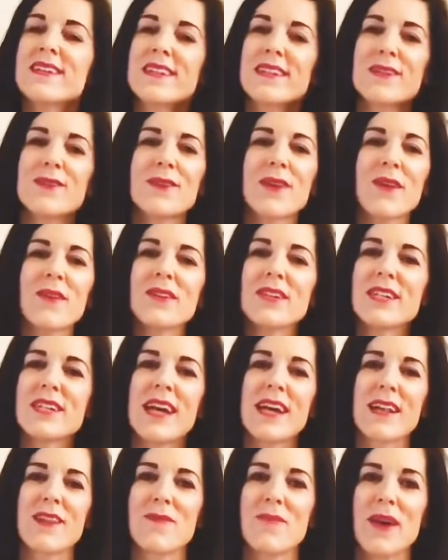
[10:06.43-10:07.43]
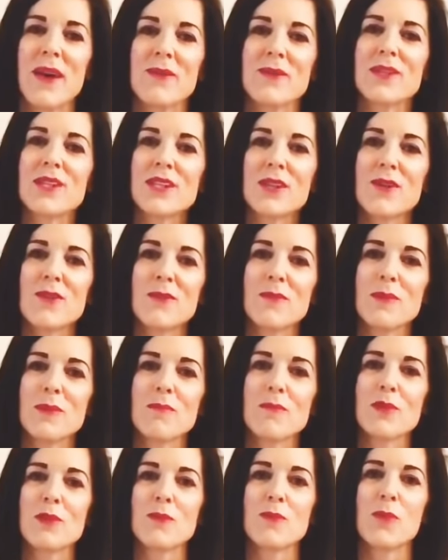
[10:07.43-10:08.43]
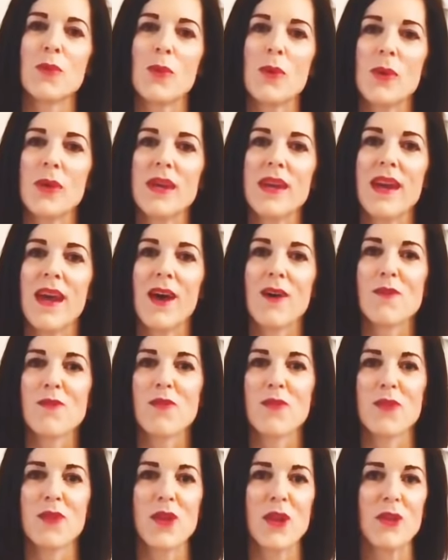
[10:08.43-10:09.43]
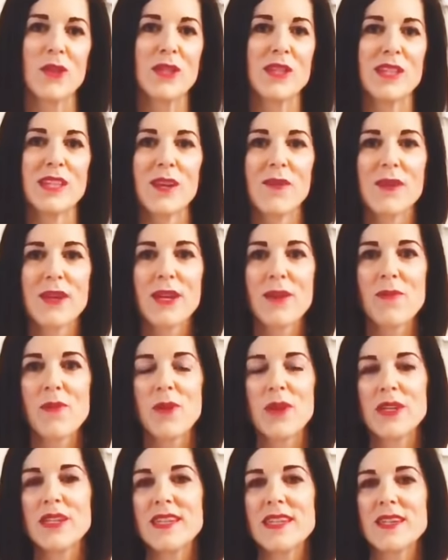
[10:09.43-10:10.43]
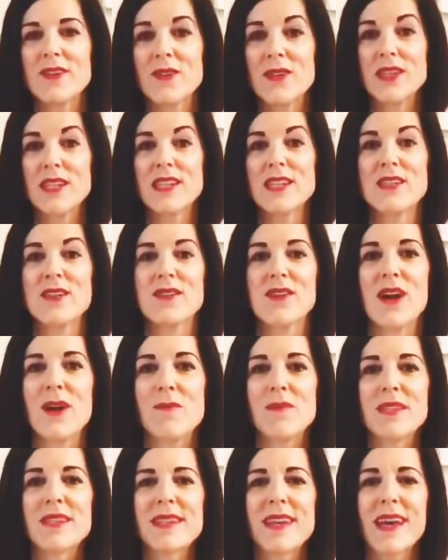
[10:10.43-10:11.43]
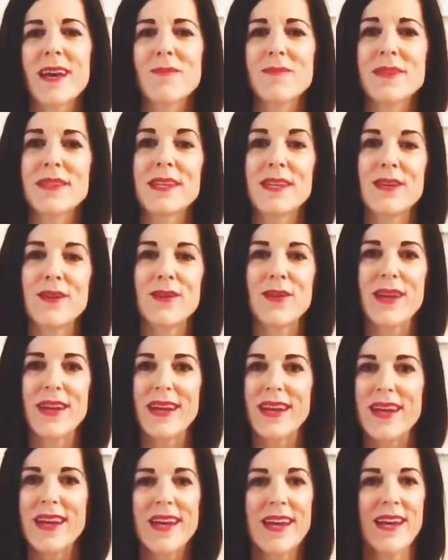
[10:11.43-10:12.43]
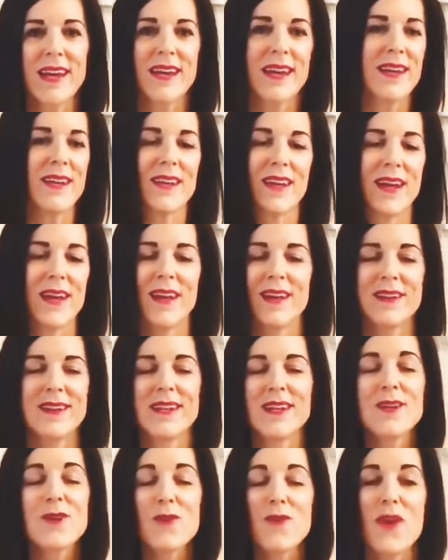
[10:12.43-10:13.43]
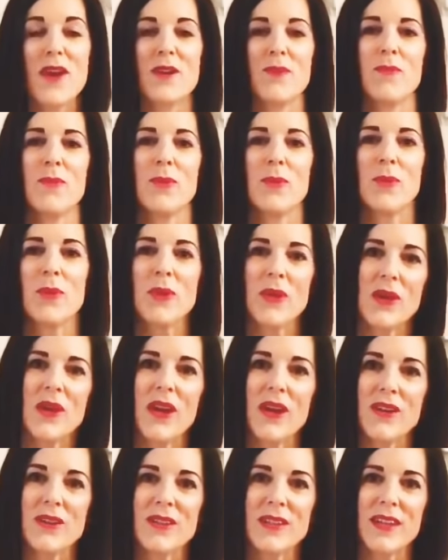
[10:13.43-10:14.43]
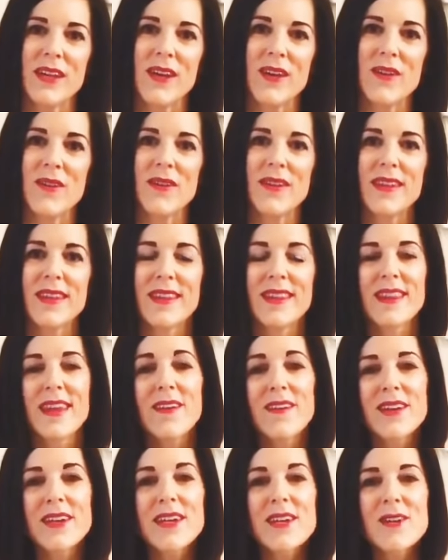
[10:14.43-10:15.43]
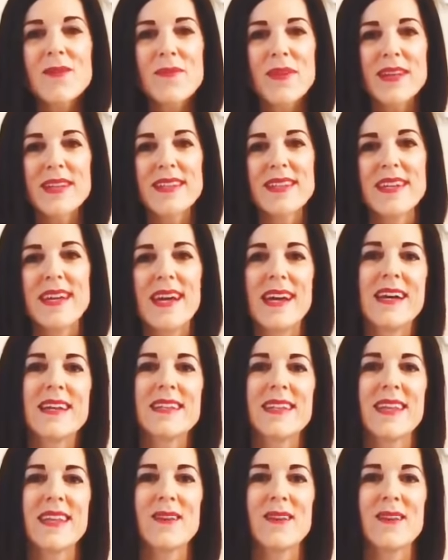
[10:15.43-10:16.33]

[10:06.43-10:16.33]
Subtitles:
Do go and check them out and show them some support and love. You know, the sewing community on Instagram is absolutely incredible, you know, so they're a new business.